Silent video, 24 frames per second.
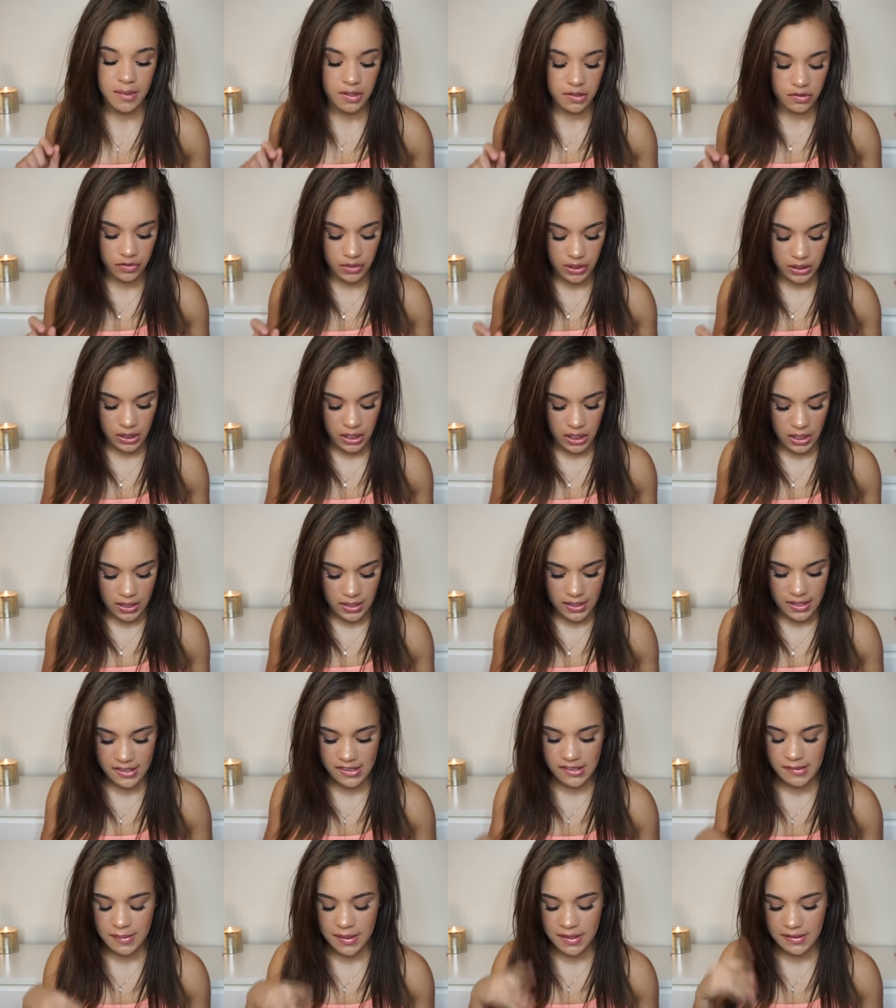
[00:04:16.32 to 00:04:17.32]
smells really good.
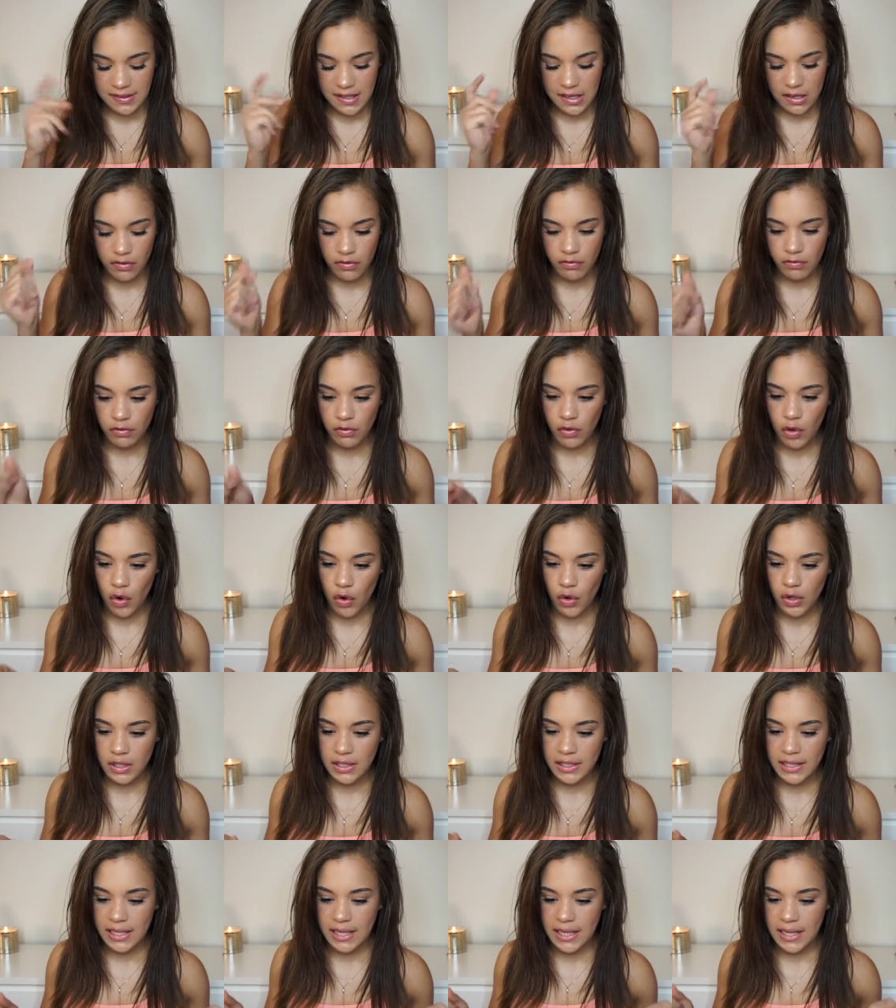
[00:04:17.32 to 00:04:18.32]
It smells like
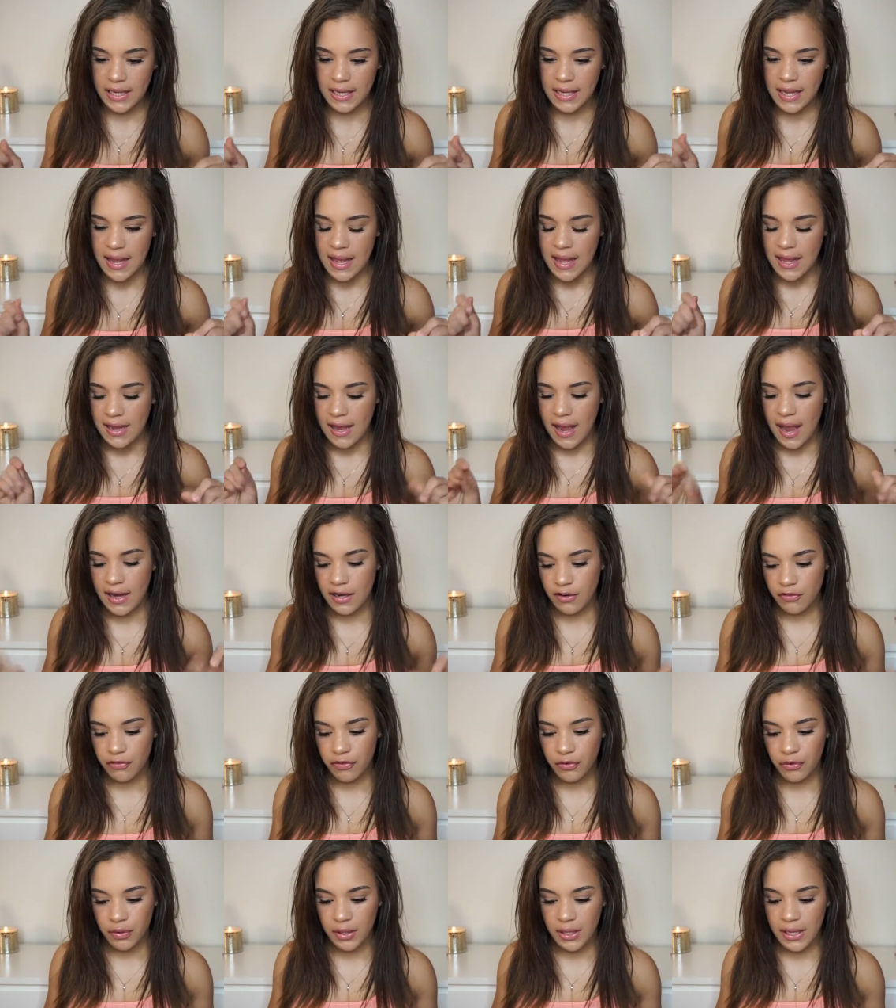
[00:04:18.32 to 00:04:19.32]
florally, kind
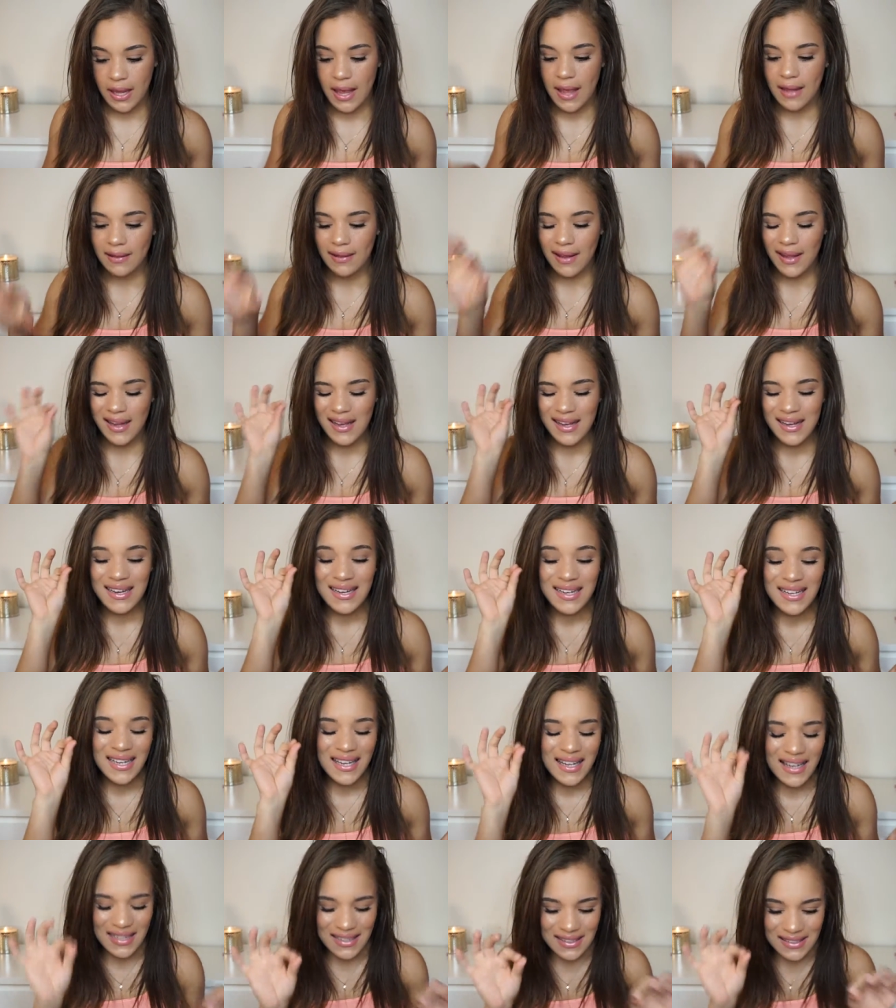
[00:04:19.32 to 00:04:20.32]
of fruity, and like a
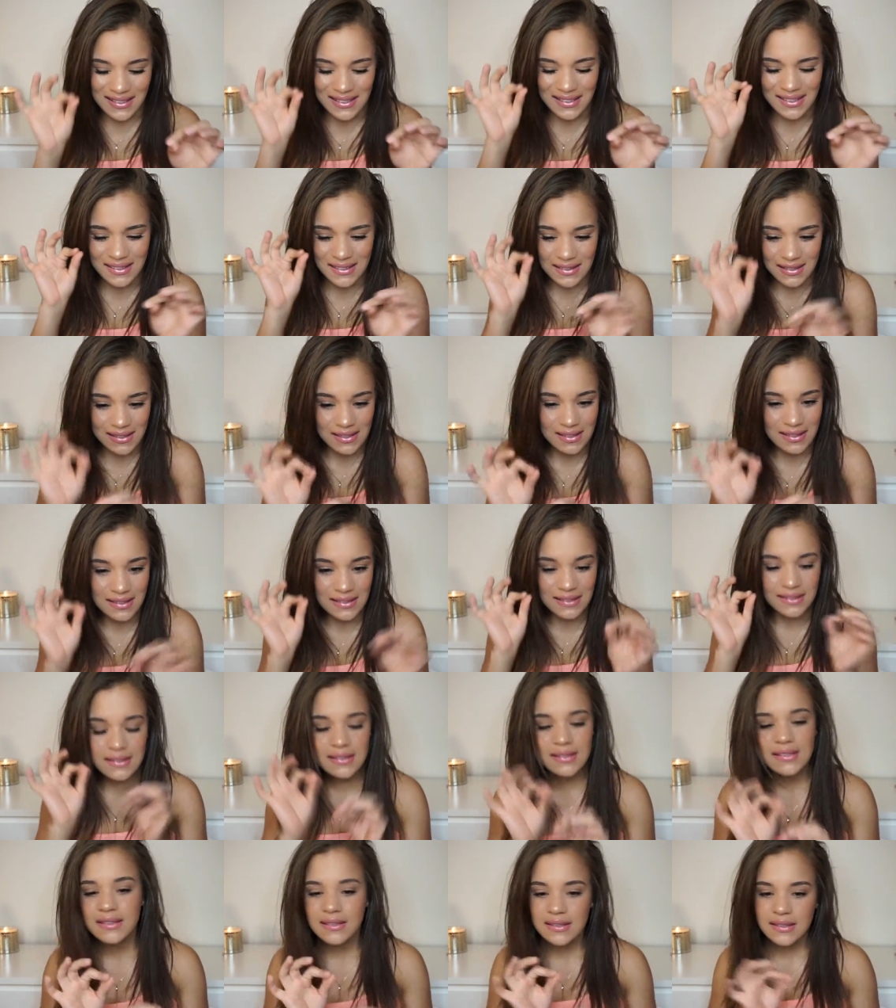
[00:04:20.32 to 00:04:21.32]
hinty, tinty,
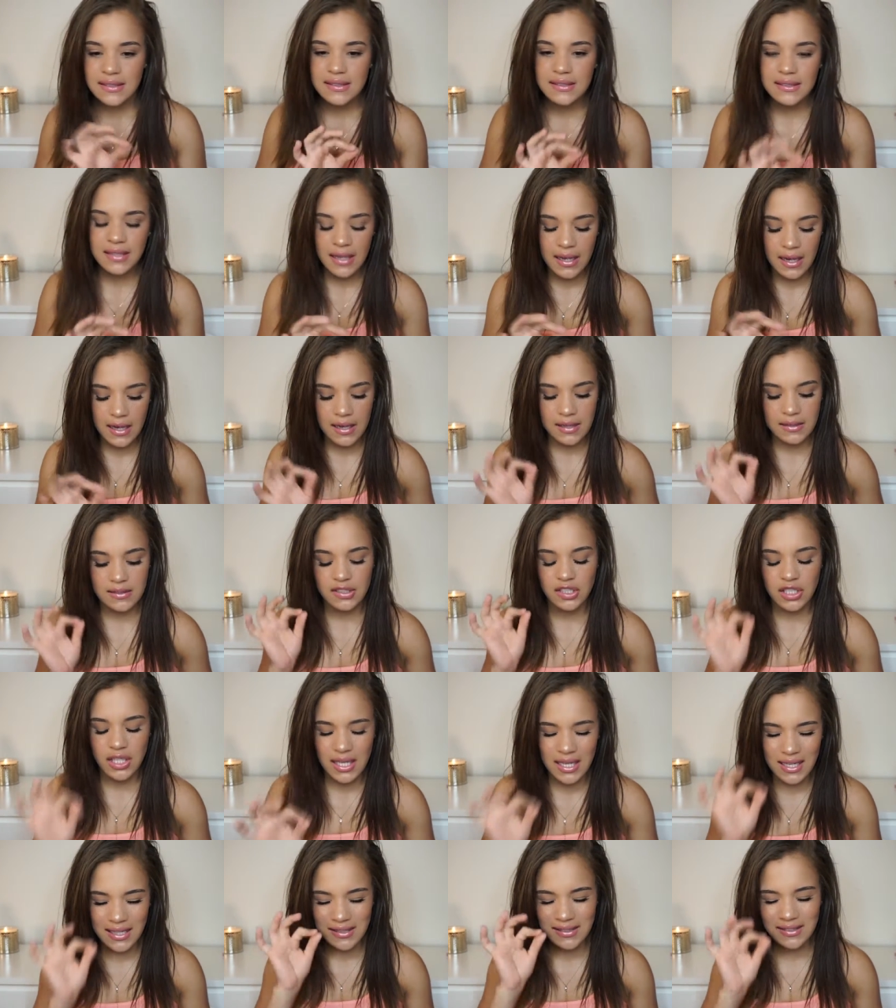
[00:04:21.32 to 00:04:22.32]
tinty, tink,
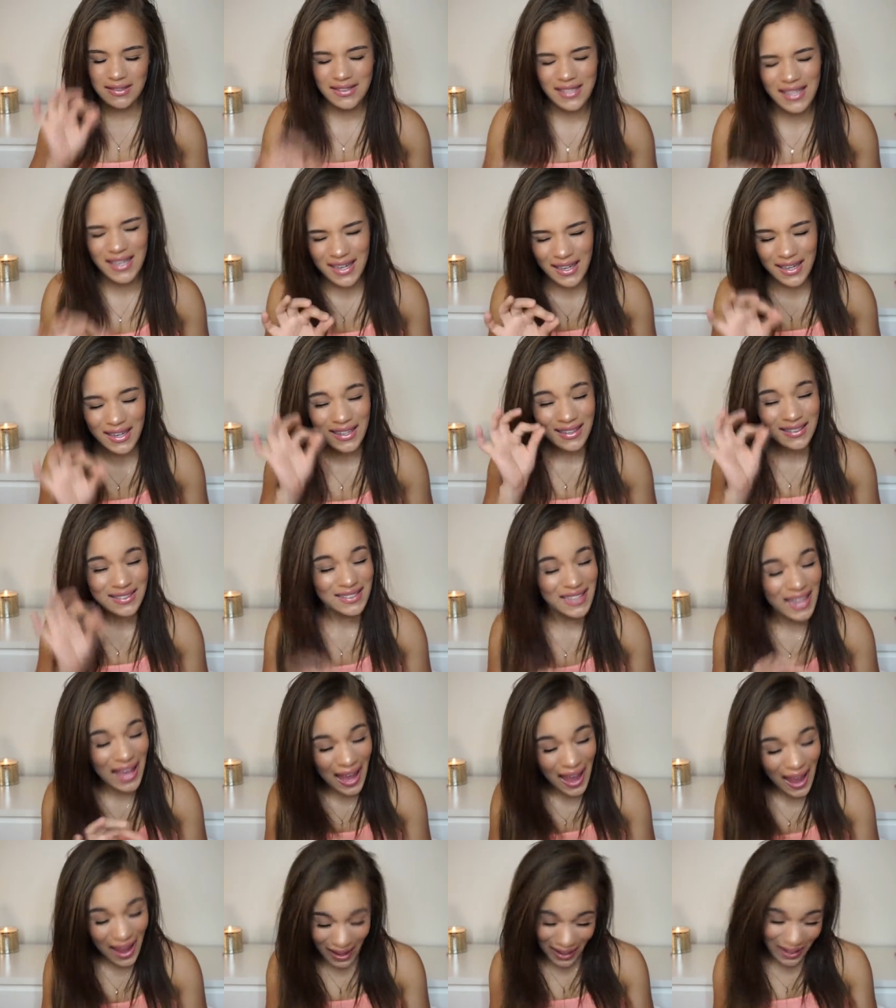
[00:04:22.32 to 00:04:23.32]
tink, tink,
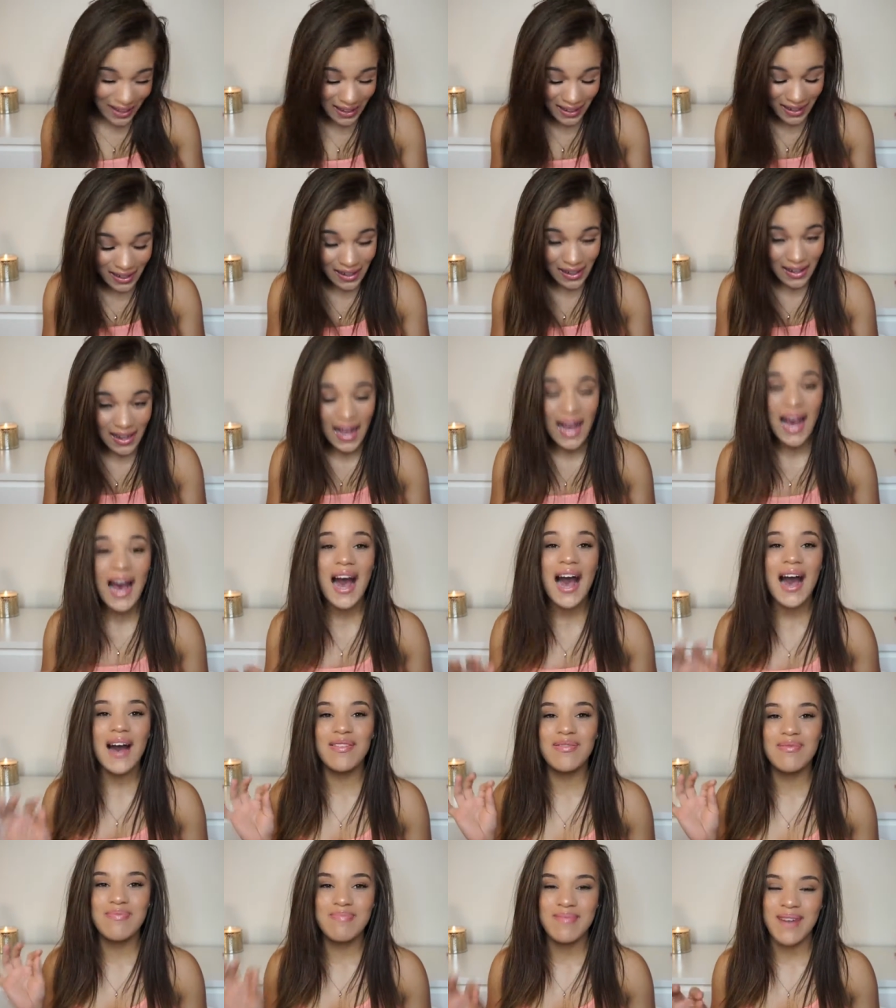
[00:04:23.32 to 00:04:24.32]
tink
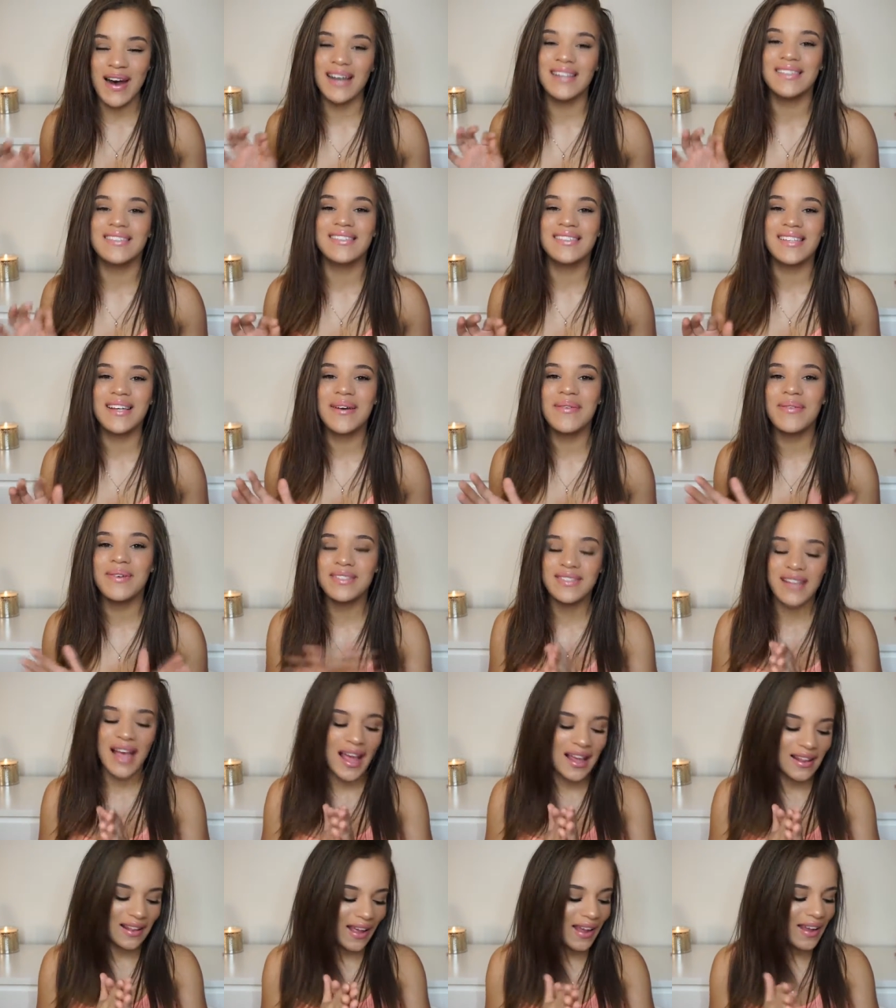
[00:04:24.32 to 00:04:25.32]
of musk,
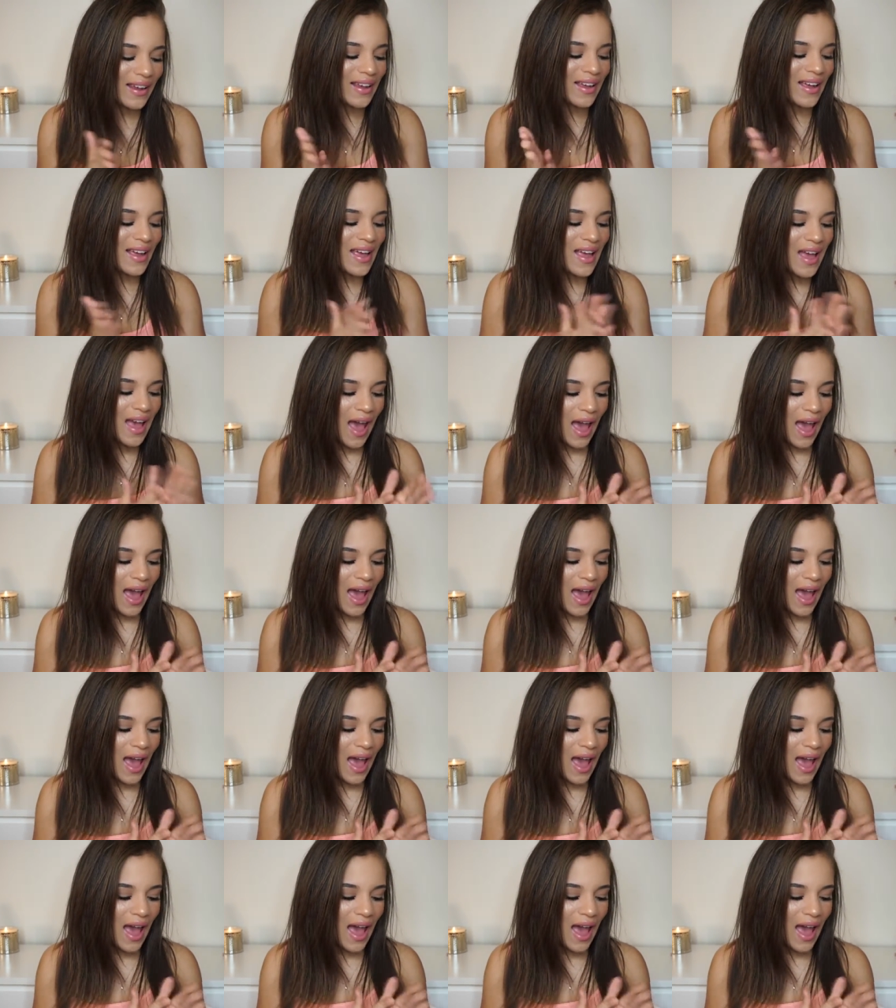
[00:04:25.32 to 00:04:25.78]
which I like.